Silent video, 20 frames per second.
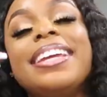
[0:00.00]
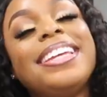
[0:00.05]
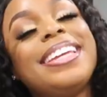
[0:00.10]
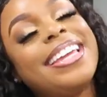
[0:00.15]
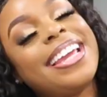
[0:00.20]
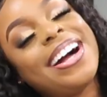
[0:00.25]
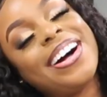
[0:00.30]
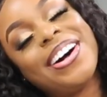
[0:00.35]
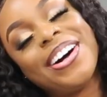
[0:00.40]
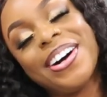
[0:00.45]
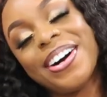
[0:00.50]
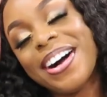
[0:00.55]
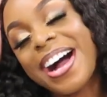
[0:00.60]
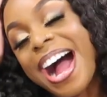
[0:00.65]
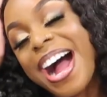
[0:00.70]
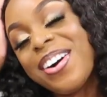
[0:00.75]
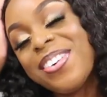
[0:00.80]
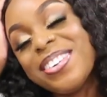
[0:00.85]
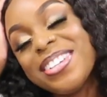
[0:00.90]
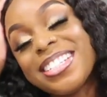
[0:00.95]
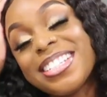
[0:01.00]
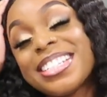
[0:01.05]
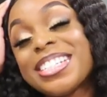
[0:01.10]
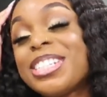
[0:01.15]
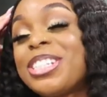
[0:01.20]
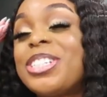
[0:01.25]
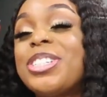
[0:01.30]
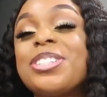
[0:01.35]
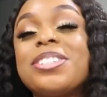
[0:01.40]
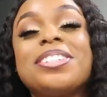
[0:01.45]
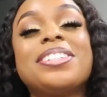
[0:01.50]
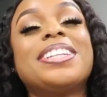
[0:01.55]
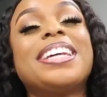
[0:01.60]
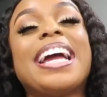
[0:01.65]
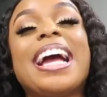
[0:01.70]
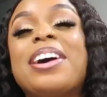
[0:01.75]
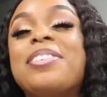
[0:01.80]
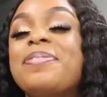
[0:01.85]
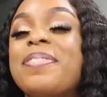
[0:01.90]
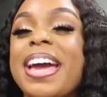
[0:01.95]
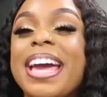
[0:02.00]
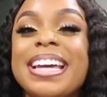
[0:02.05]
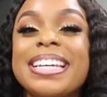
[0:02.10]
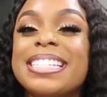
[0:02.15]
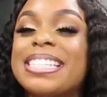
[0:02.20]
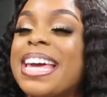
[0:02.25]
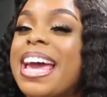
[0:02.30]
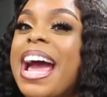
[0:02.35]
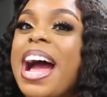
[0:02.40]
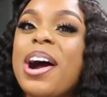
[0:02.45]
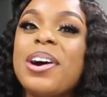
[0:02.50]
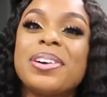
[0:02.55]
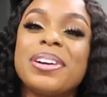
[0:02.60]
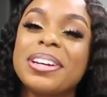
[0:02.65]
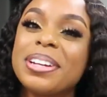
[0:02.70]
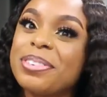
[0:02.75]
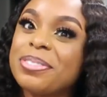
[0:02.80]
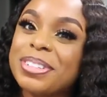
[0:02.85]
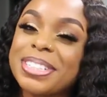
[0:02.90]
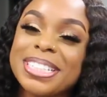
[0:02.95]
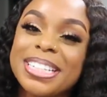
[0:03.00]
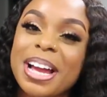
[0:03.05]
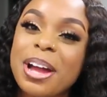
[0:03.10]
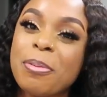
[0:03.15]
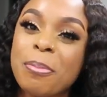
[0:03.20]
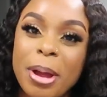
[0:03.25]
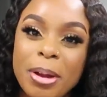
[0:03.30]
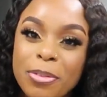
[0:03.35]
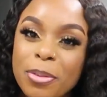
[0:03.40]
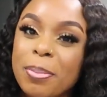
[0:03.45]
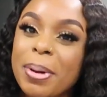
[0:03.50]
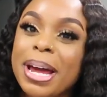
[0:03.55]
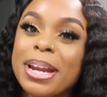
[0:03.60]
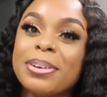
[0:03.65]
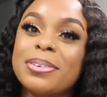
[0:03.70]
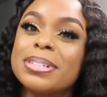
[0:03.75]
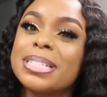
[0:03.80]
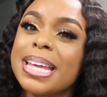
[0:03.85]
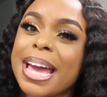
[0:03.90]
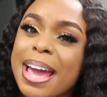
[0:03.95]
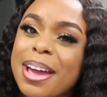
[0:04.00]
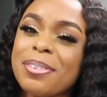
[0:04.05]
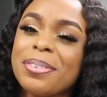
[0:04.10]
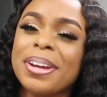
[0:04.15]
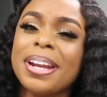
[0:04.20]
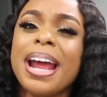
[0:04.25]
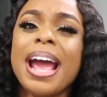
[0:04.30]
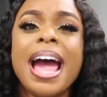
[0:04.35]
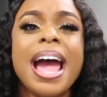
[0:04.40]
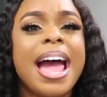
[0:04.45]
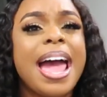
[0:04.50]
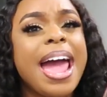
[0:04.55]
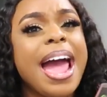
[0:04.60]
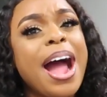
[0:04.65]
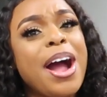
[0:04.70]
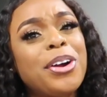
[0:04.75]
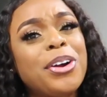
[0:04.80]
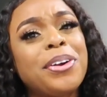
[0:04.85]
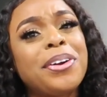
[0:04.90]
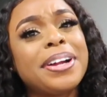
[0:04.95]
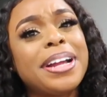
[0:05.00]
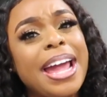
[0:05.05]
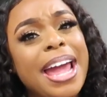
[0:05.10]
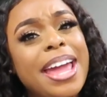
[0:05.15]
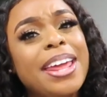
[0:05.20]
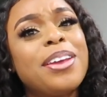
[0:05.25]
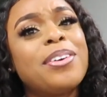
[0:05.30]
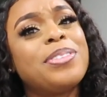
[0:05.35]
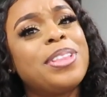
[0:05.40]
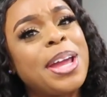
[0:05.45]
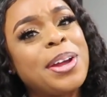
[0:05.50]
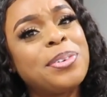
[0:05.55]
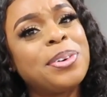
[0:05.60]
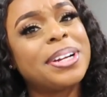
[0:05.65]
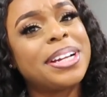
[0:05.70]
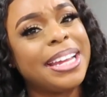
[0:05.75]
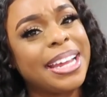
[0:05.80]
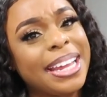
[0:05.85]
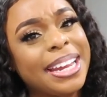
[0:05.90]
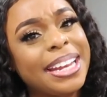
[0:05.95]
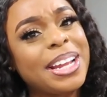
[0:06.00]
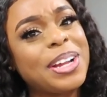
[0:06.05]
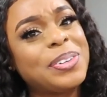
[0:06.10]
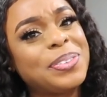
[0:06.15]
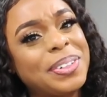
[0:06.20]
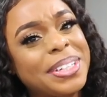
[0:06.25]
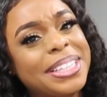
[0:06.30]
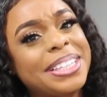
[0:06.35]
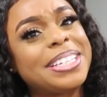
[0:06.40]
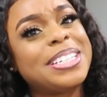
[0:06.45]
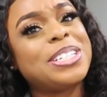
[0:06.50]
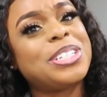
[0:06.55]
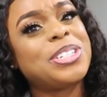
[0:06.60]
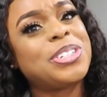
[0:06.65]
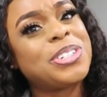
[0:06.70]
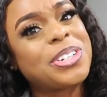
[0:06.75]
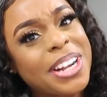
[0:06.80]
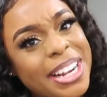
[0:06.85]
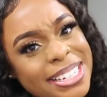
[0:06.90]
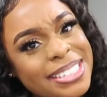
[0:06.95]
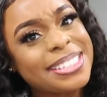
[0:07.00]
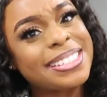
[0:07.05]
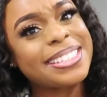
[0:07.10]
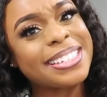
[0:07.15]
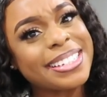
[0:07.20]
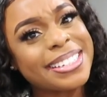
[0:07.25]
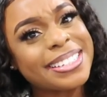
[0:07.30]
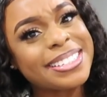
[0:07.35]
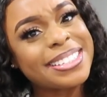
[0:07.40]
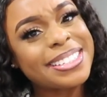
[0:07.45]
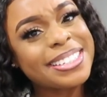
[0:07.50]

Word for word: Y'all, I was just truly amazed at how good of a time everybody was having and how creative they were getting with these dresses.